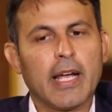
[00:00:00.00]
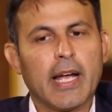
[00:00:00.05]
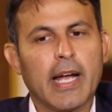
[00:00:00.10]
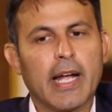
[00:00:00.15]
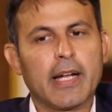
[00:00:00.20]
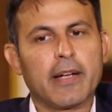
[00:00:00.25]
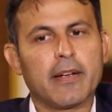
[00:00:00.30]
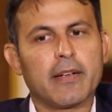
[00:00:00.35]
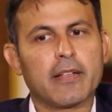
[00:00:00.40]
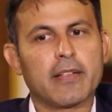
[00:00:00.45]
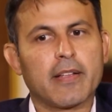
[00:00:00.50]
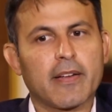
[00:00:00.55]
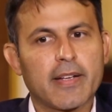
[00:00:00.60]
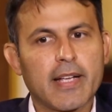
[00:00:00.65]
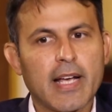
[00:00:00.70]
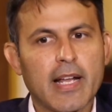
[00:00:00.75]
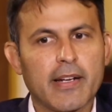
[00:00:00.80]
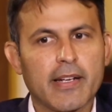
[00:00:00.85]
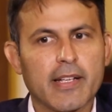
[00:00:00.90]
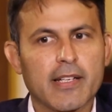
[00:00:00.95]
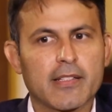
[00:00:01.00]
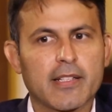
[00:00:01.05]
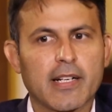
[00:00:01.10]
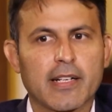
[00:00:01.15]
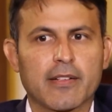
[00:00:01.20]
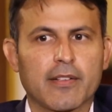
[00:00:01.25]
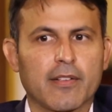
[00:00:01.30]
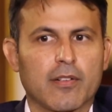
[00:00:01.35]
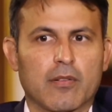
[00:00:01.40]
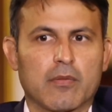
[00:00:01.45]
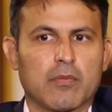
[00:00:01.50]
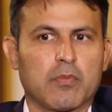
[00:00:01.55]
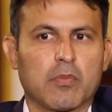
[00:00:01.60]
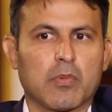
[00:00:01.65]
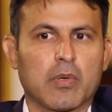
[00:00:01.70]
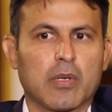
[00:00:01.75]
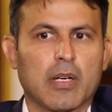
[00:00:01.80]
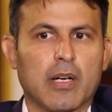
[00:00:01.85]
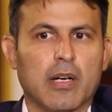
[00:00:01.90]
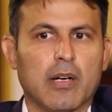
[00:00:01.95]
And the reality is that
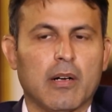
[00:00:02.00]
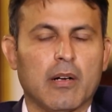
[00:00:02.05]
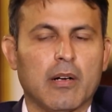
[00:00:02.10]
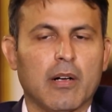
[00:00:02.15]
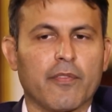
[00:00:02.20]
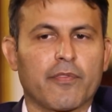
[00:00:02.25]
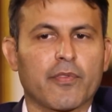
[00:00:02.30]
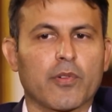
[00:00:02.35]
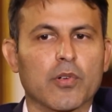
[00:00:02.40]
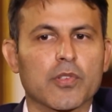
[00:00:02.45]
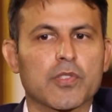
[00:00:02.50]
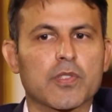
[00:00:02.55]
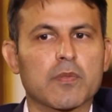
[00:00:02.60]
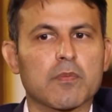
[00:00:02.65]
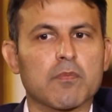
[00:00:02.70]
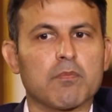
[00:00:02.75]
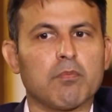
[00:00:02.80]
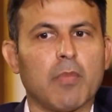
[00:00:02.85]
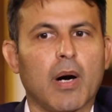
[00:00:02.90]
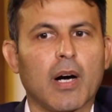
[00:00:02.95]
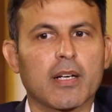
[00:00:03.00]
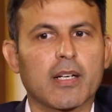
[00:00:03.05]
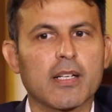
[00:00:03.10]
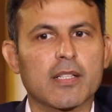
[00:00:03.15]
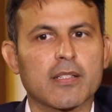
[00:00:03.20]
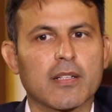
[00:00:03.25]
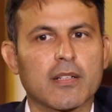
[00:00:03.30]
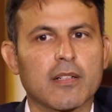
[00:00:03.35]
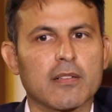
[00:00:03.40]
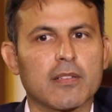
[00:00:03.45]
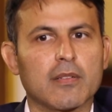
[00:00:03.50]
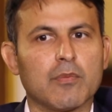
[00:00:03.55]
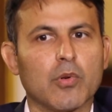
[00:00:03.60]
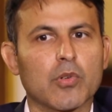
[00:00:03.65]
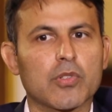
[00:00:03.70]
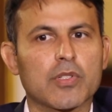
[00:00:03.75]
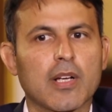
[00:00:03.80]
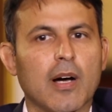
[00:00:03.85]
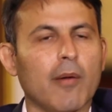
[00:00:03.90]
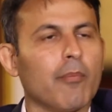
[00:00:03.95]
of course, markets are the
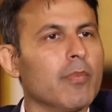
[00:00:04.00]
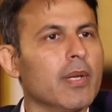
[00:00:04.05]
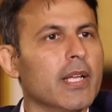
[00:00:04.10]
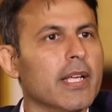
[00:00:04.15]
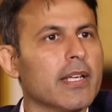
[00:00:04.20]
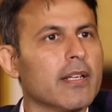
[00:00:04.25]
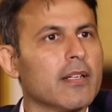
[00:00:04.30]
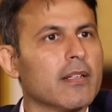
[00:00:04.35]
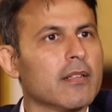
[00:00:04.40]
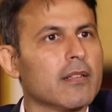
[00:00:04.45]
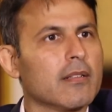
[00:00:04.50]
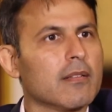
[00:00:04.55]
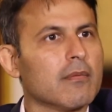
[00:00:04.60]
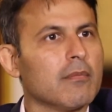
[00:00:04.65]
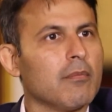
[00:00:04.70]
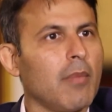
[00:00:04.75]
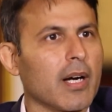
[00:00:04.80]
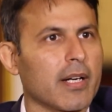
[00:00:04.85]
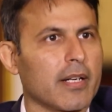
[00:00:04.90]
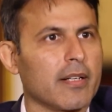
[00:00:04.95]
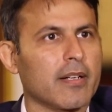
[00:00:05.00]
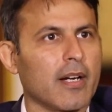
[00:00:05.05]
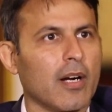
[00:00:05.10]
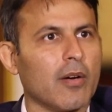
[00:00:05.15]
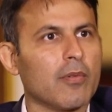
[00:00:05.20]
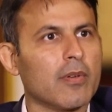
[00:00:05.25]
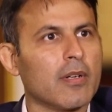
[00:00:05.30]
most humbling market ground.